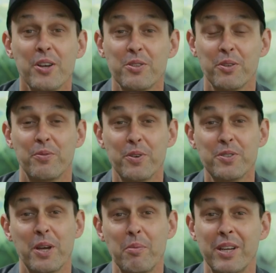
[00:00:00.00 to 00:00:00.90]
So the
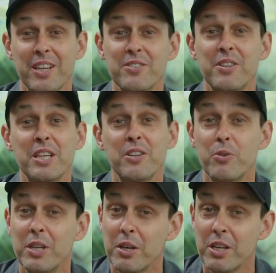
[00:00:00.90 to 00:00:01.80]
first topic is the
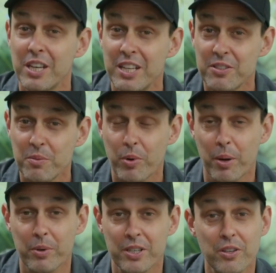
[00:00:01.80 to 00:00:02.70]
unique adhesive
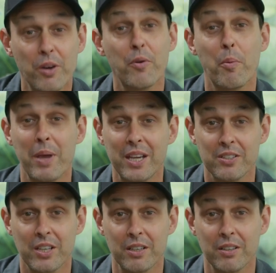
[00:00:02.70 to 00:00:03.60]
properties of
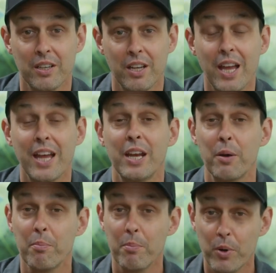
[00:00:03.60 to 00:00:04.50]
Omega-Skin. Now,
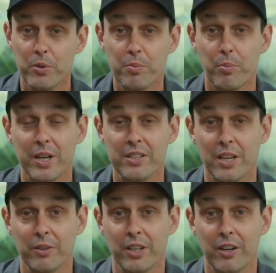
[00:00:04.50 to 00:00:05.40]
most brands
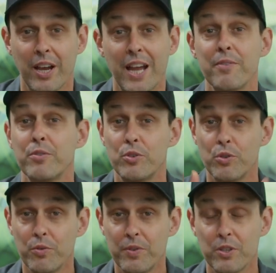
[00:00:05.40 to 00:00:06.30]
out there have
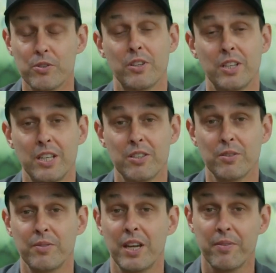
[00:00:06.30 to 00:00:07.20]
2 features on the
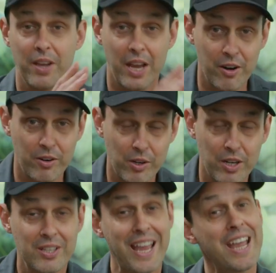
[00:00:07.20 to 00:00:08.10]
adhesive. They have air
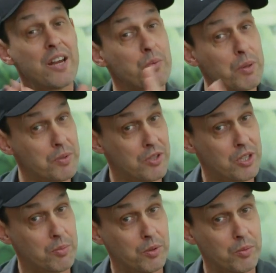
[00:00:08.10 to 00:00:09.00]
egress and
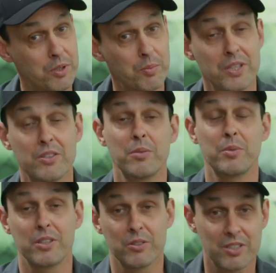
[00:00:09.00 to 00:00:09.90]
repositionable, which means the
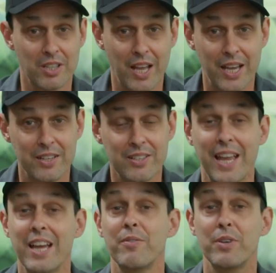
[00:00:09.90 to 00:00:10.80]
material slides,
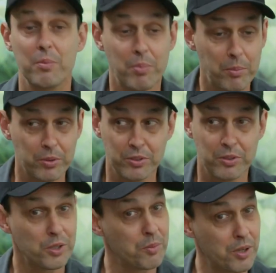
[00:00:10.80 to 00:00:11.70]
and if you get bubbles,
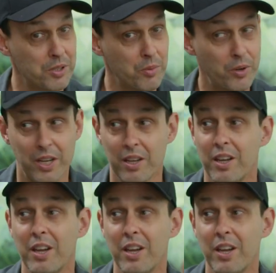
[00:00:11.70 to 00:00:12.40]
you can press them away.